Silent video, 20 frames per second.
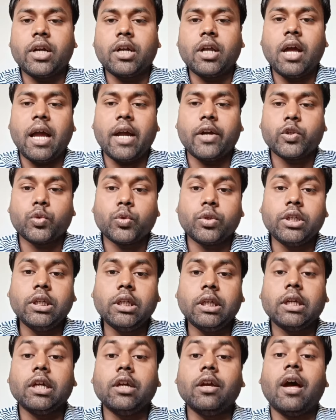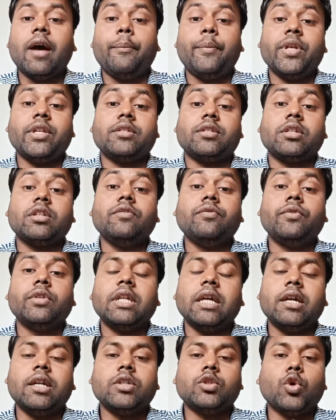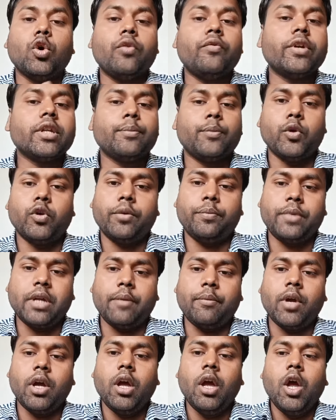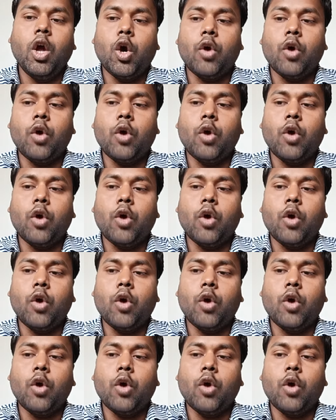What actually happens if there is over the period of time?